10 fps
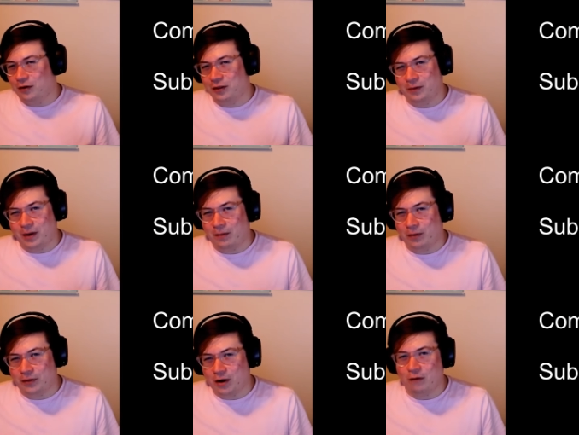only way
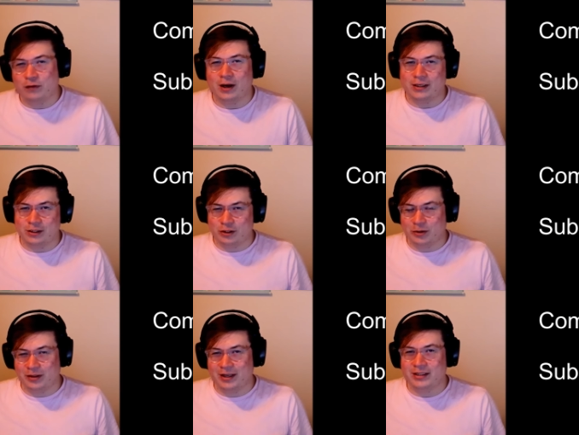we'll know if you guys
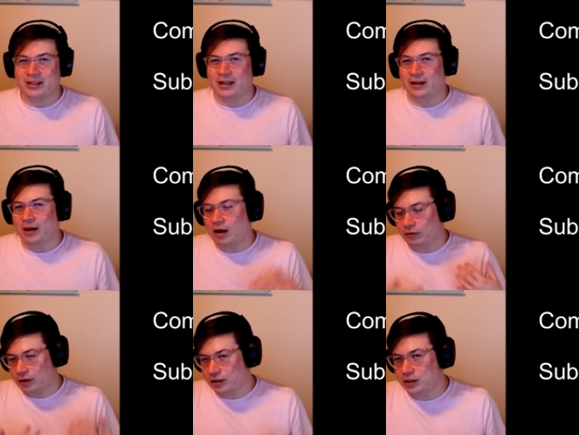enjoyed this and
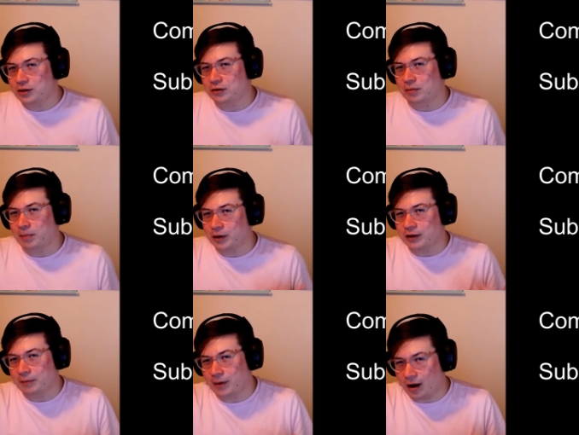i'll continue to build
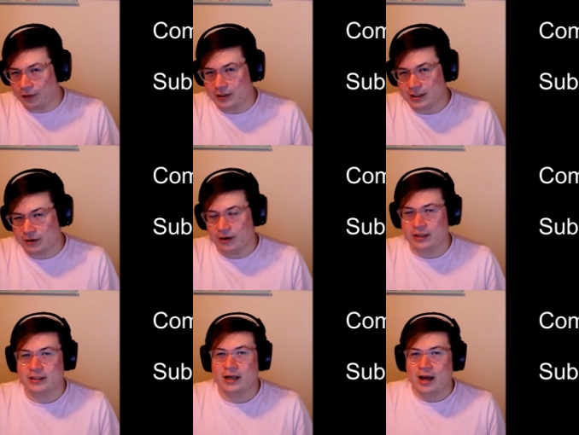up on this
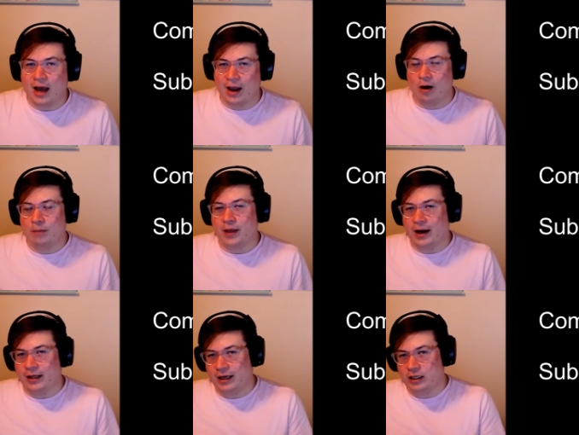series i hope
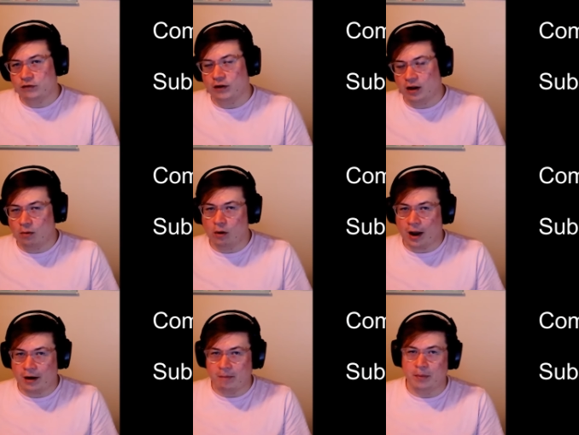that each video will
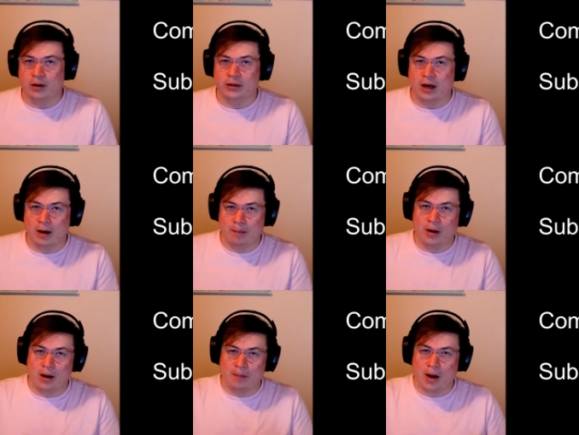kind of build up
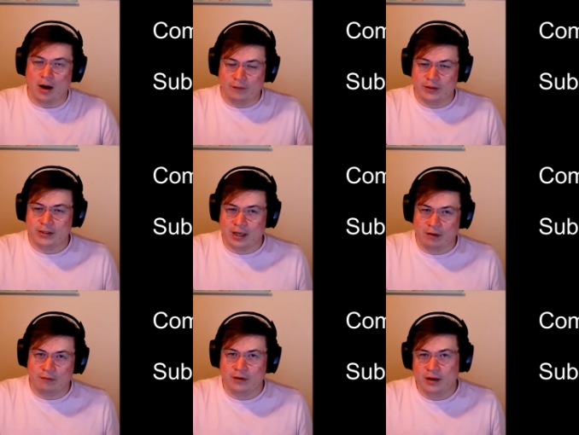upon of
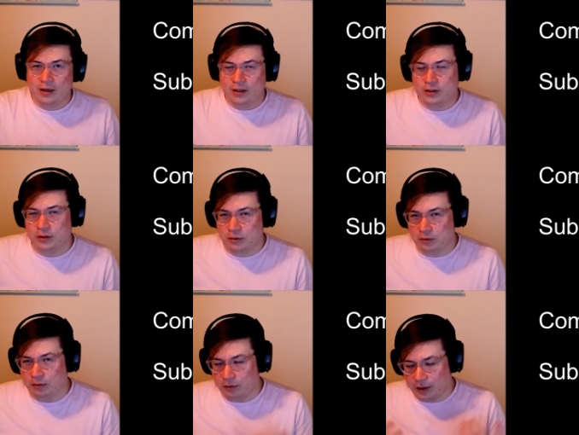itself
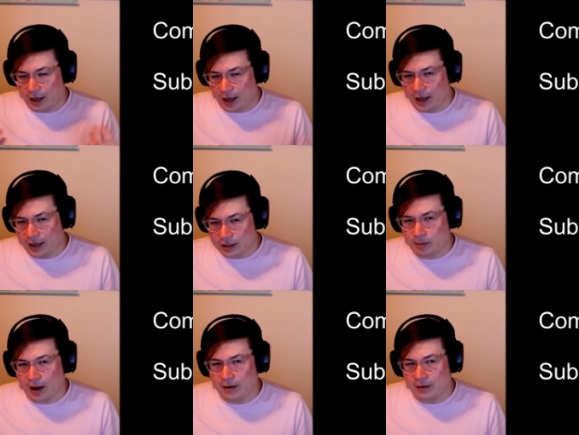to
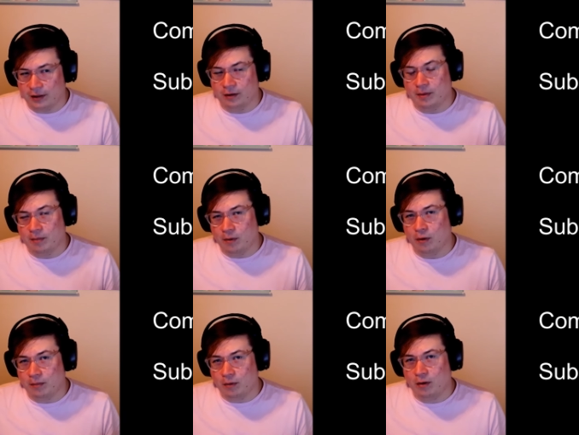expand a little bit more
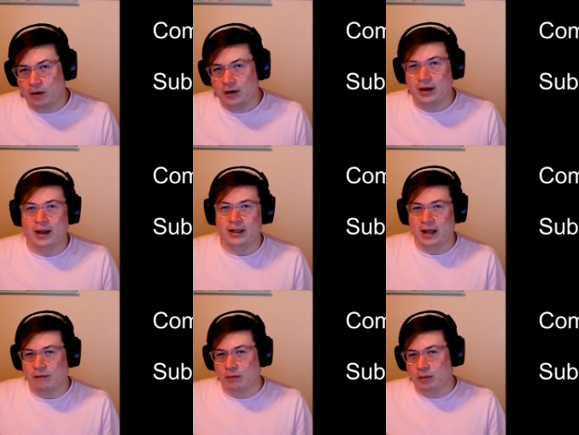and more and
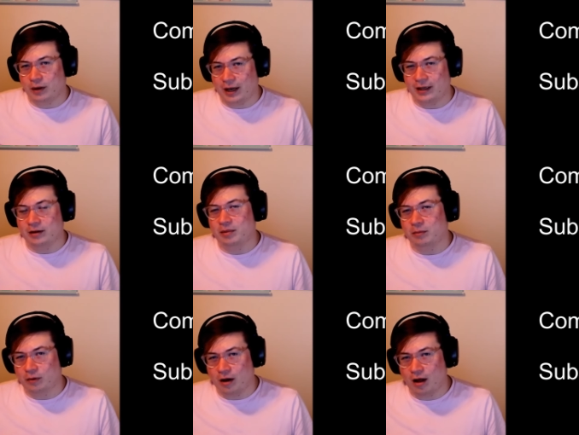everyone will gain a little bit
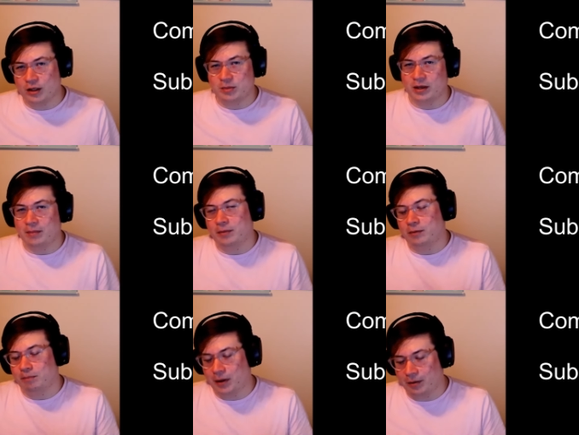more knowledge and become
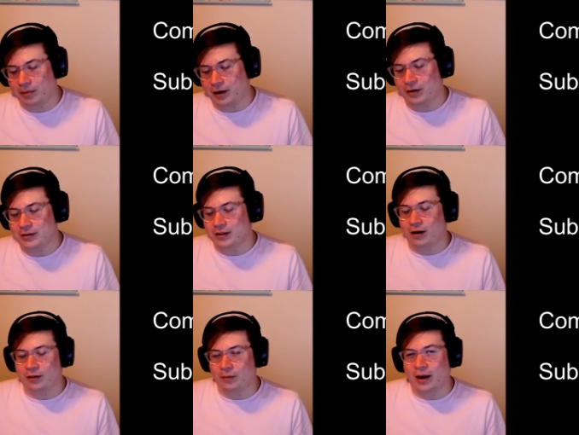better players
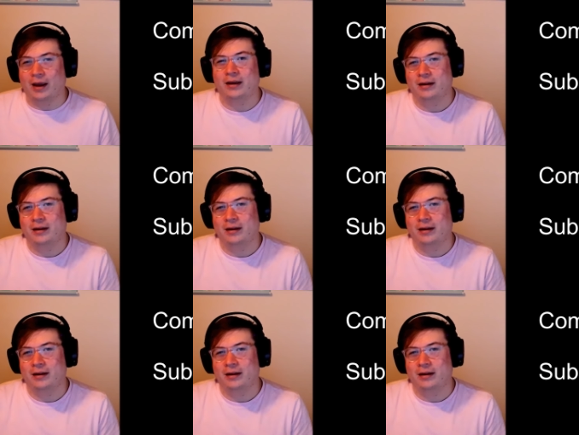along the way